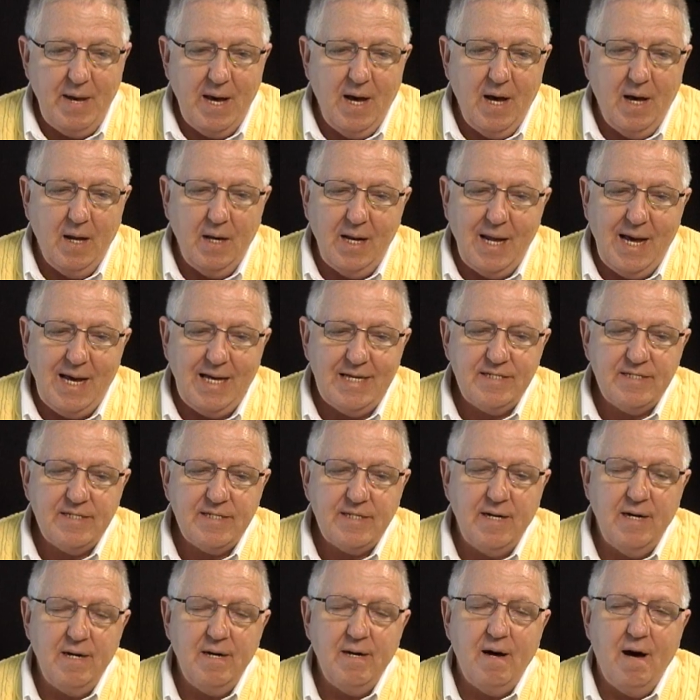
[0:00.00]

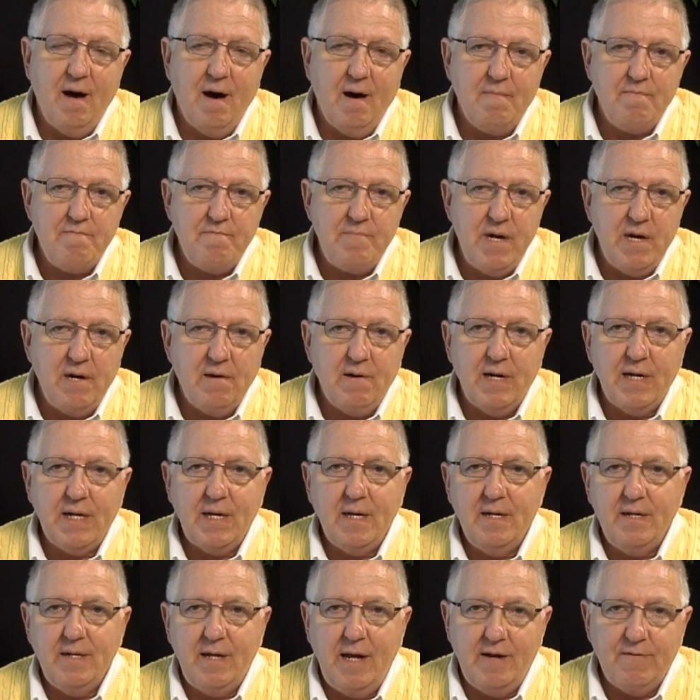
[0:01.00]
Alaska,
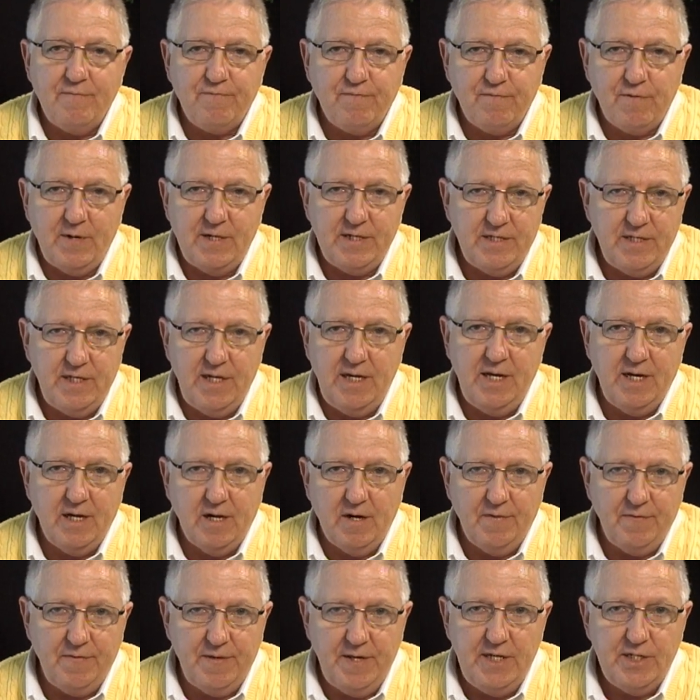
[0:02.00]
American, and
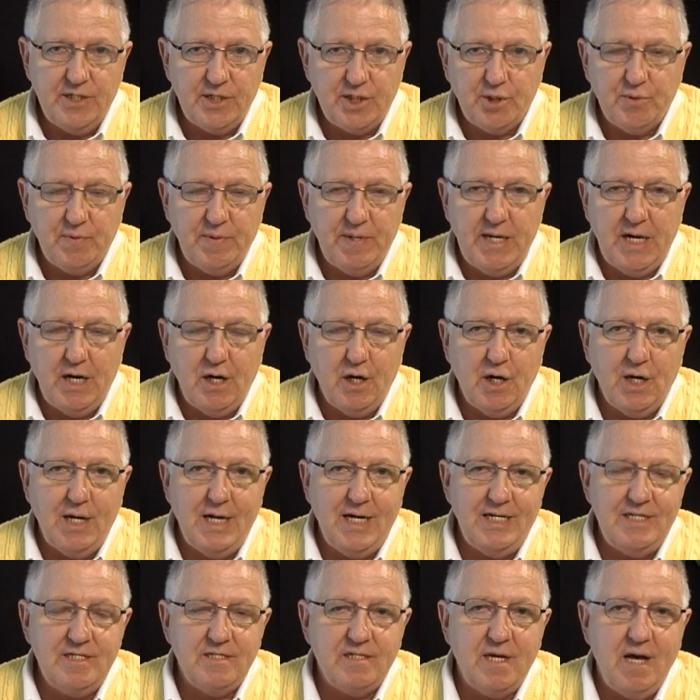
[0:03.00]
Frontier. These three
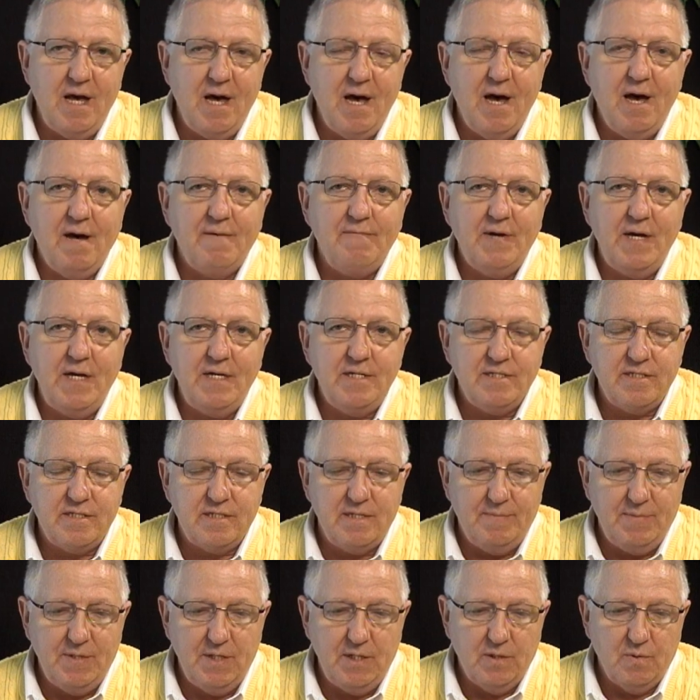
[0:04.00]
airlines have a
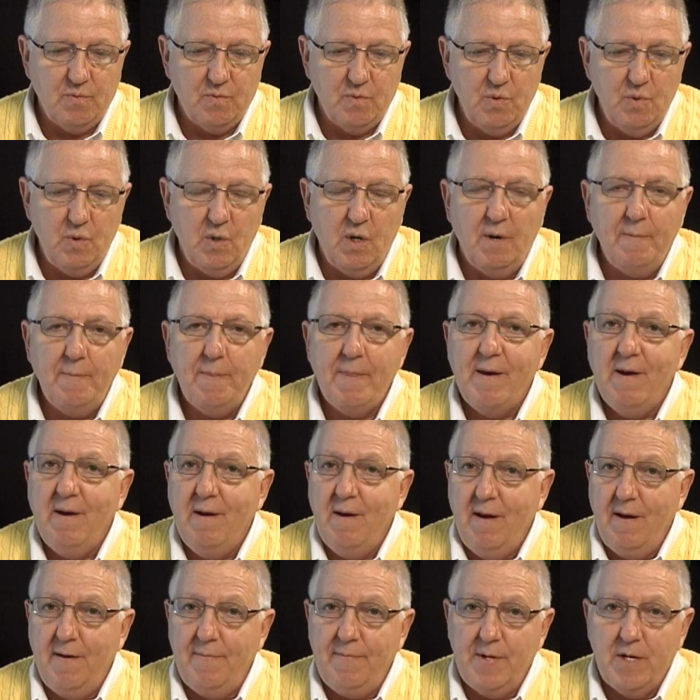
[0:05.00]
similar rule.
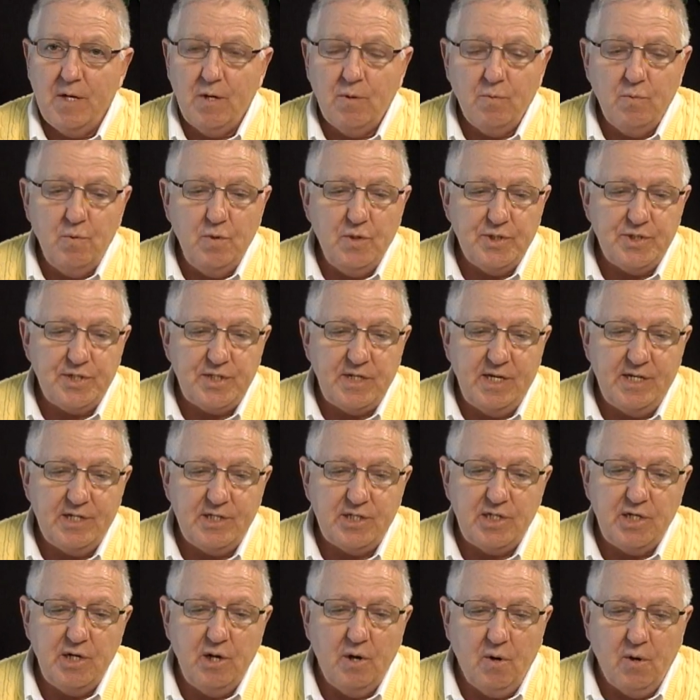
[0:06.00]
And their rule
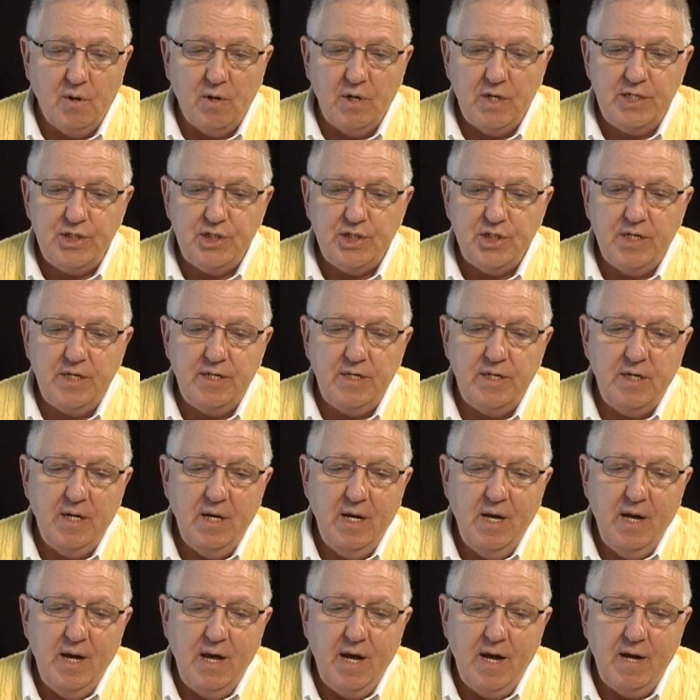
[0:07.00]
says the origin
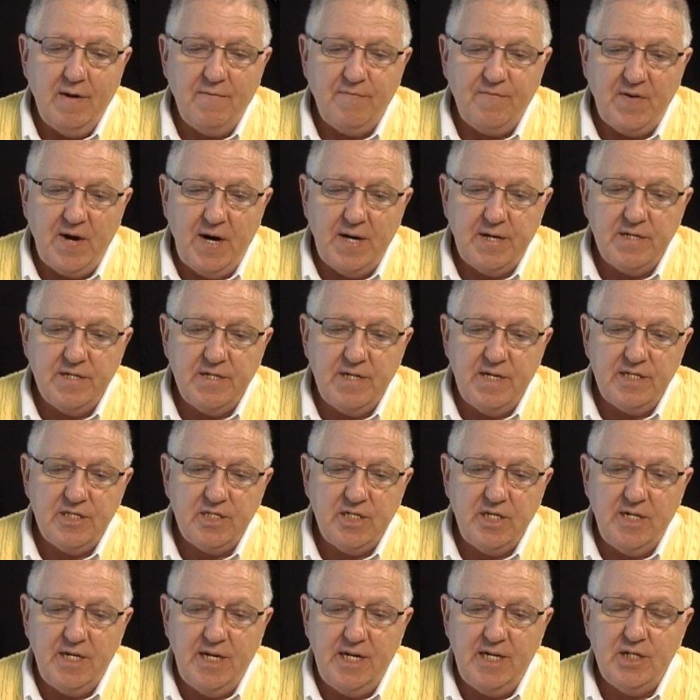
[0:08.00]
and final
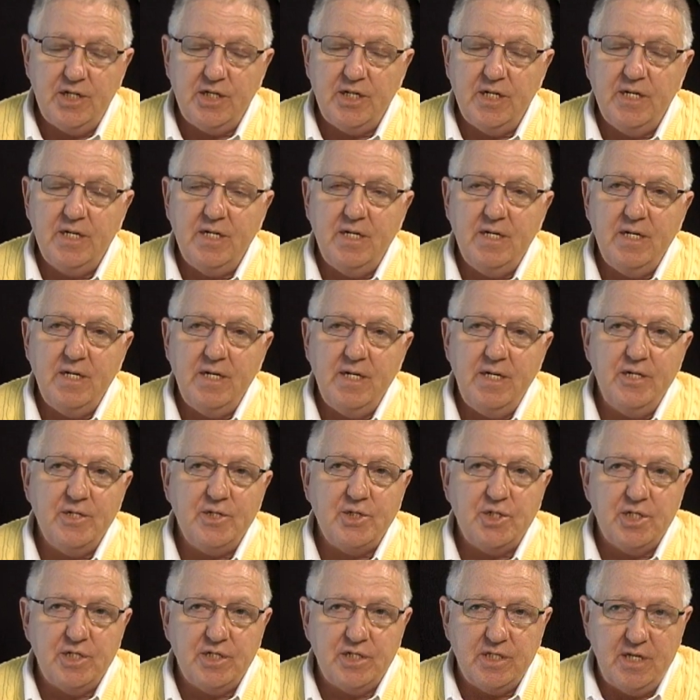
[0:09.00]
destination
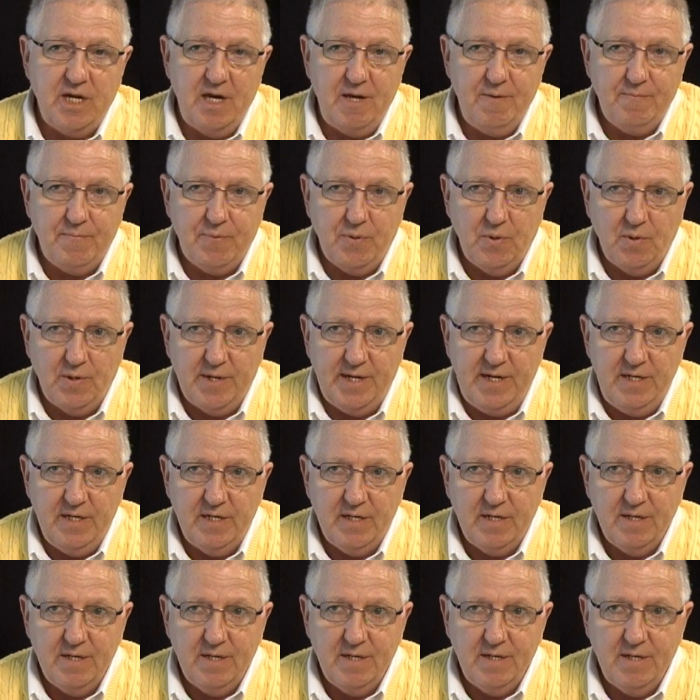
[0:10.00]
is the same point.